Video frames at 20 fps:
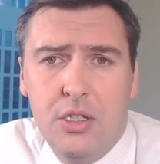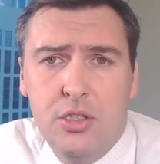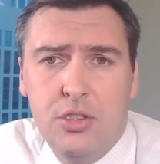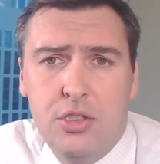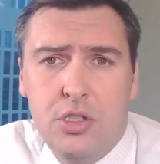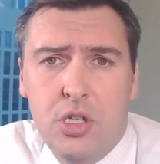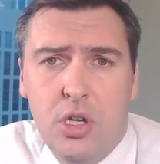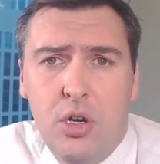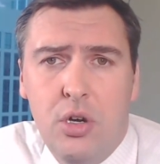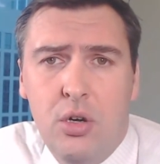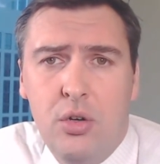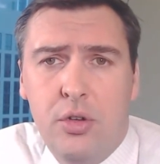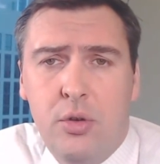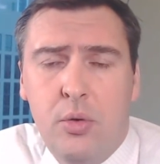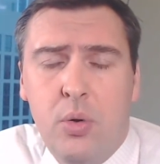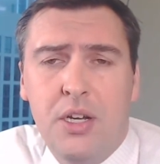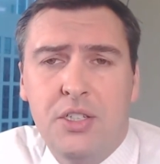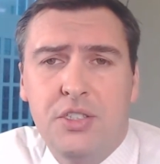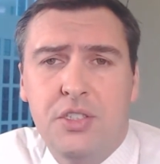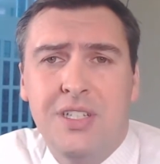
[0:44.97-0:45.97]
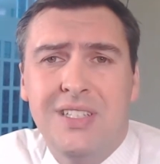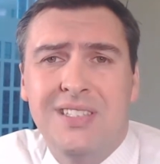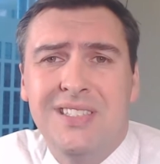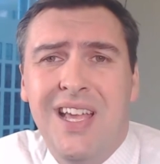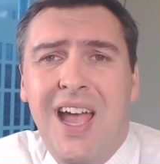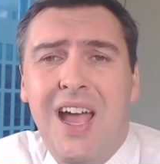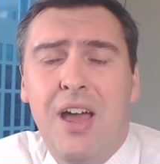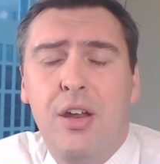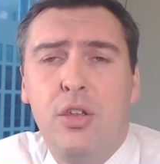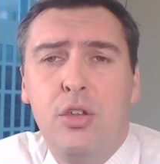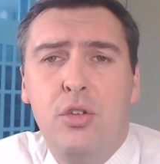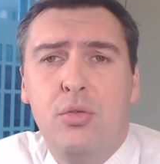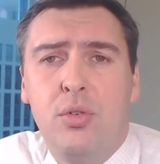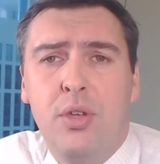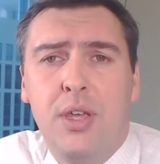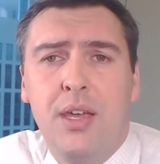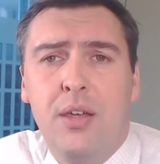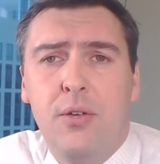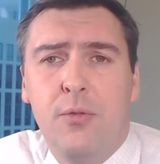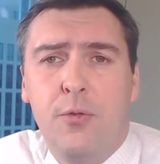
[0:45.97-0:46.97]
So the question is, how do you
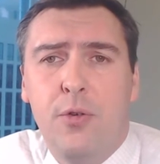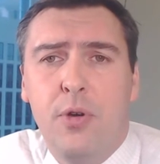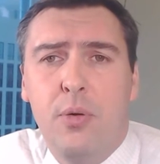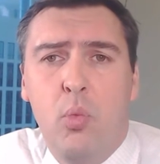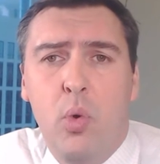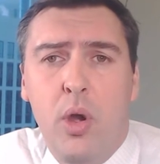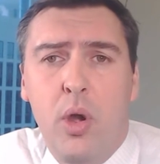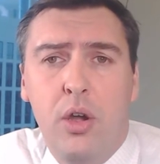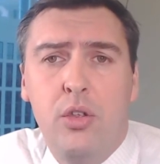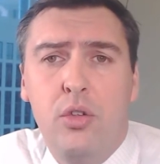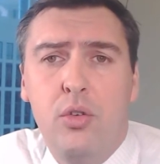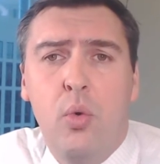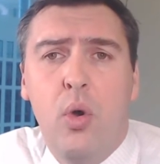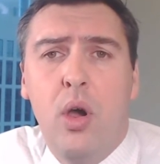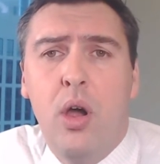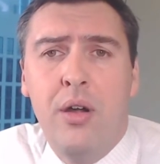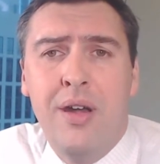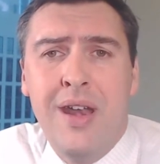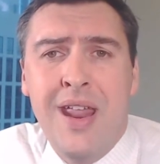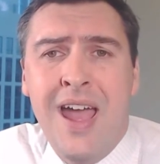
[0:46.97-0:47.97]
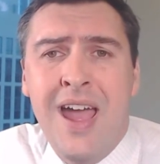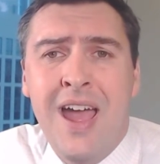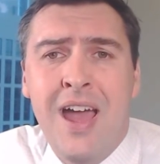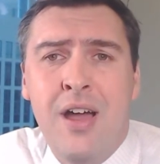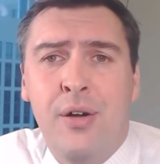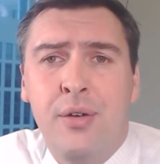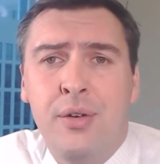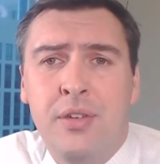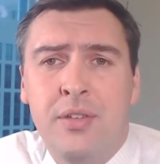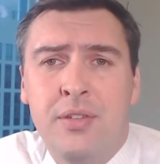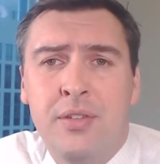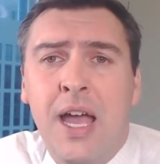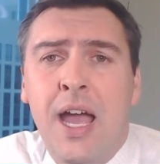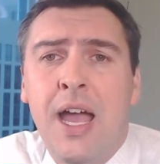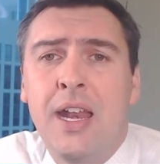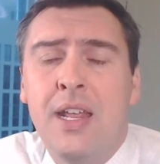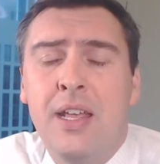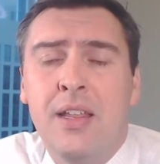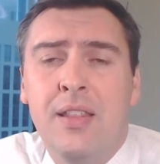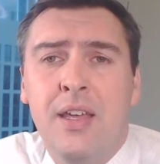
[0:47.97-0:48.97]
get from where you are now
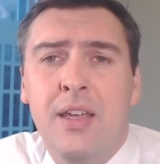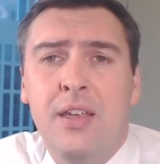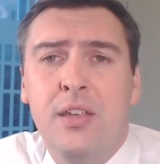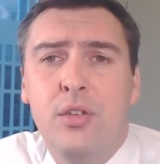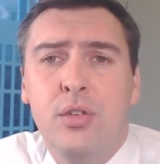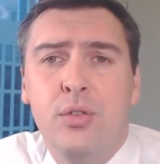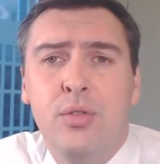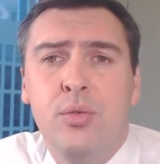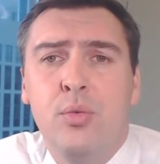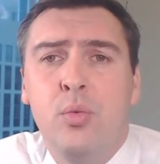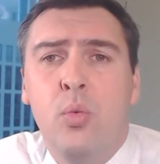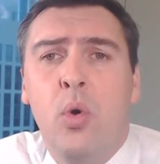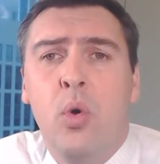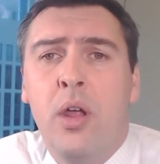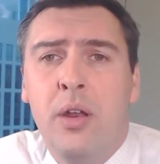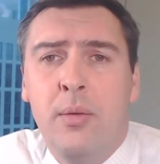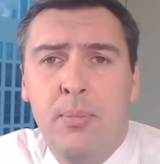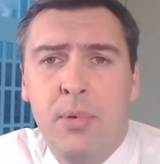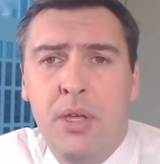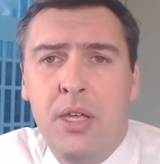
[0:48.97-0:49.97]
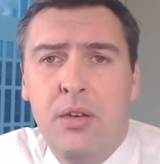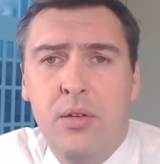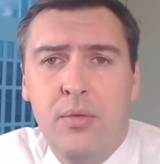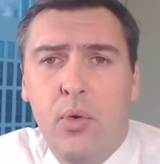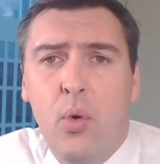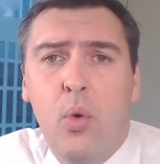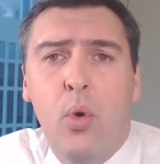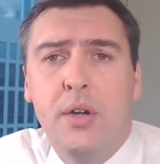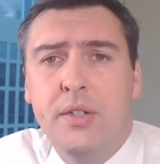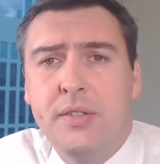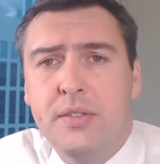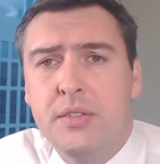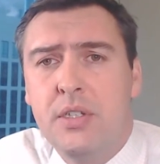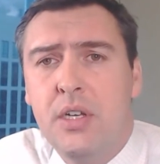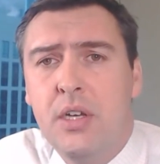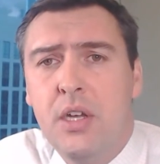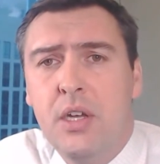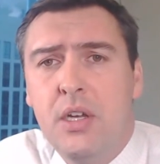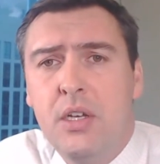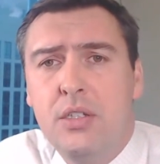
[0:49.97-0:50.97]
deciding that you want to be divorced
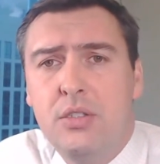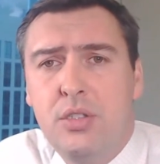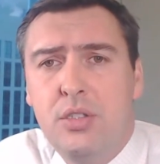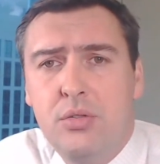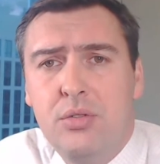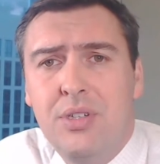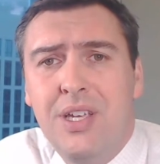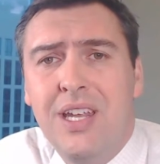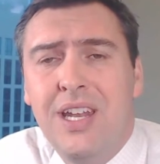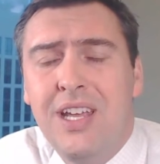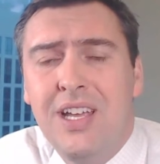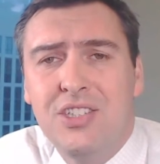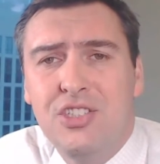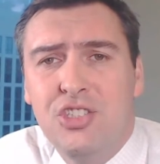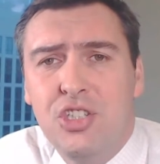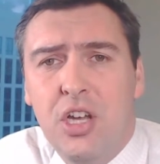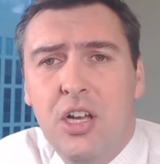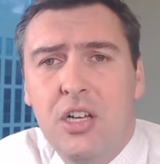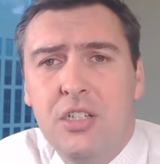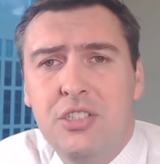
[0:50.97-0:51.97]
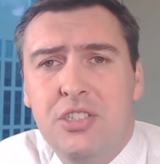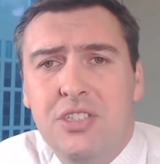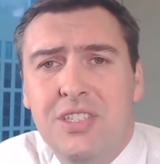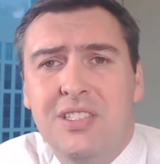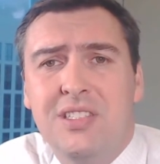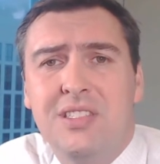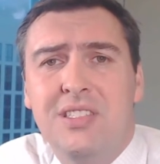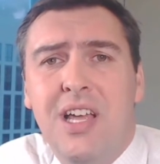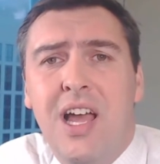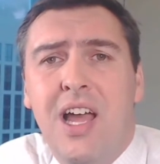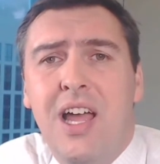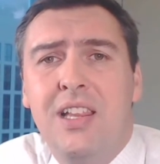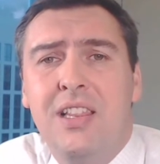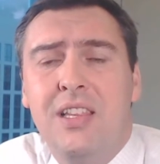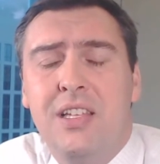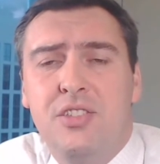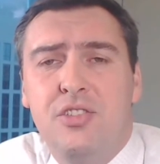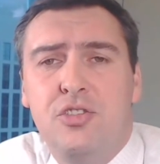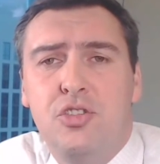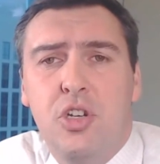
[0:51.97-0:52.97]
to getting a judge to
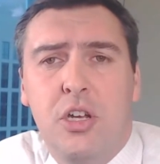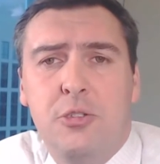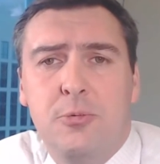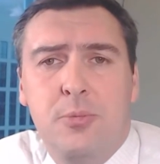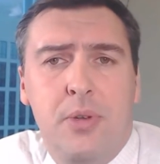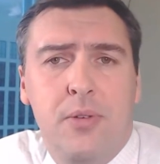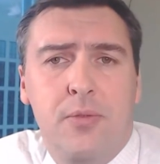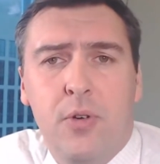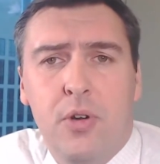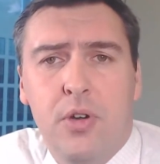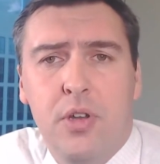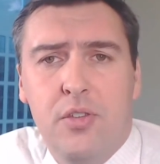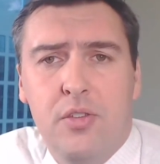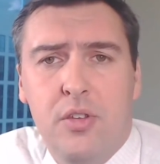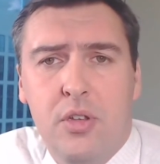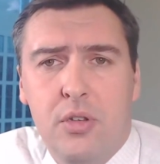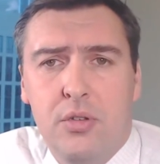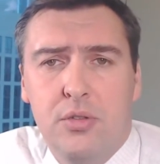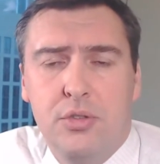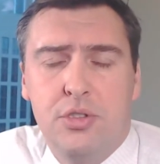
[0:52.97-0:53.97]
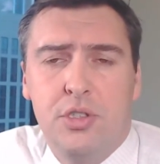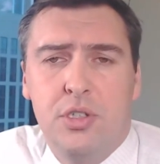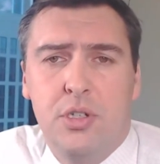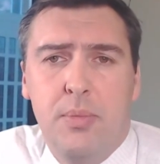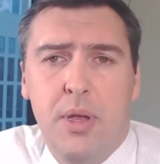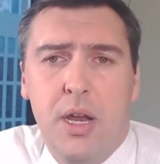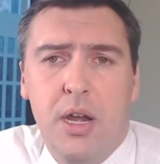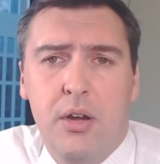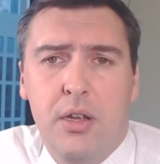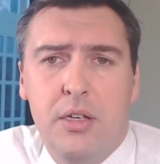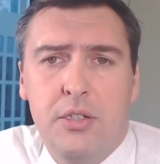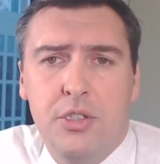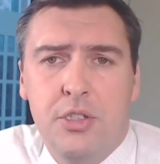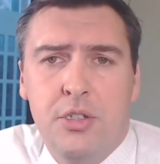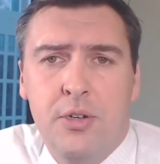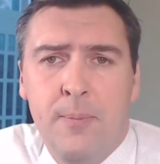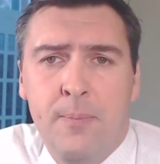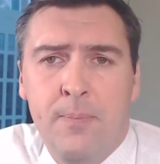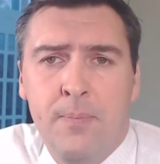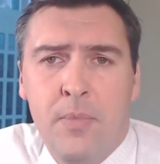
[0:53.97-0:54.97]
sign this judgment for dissolution of marriage?